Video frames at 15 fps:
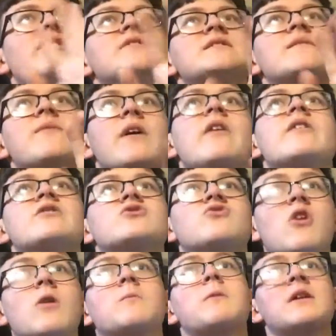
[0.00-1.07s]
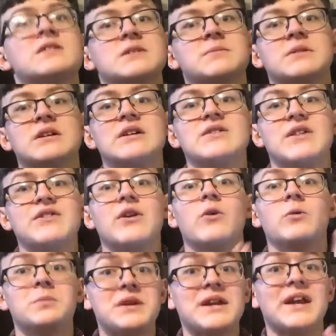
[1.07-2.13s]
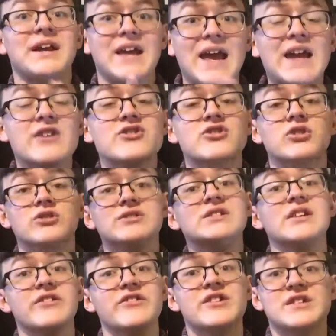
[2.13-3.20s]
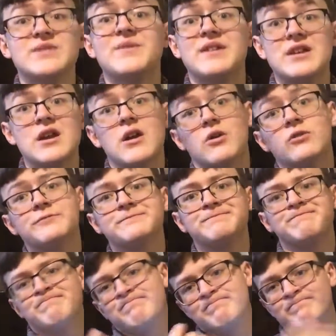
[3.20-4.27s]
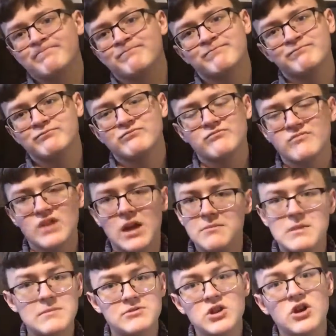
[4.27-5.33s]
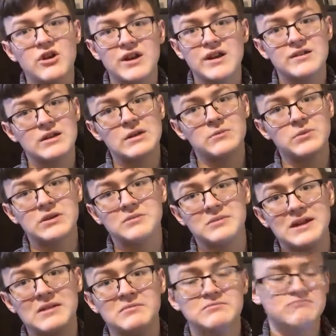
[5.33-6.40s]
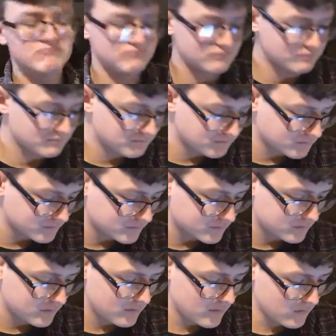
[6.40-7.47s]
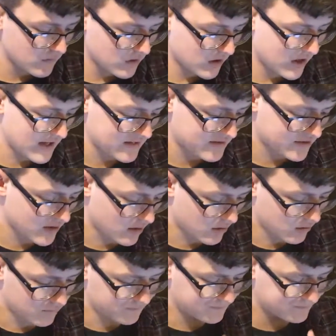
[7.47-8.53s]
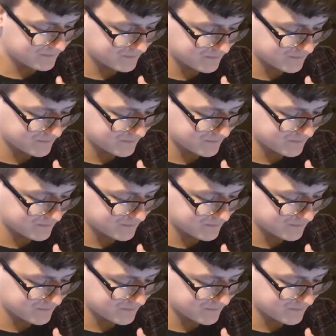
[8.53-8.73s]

is a very strong possibility that there will be an occasional serious video. I'm sorry, it will be. Okay, so,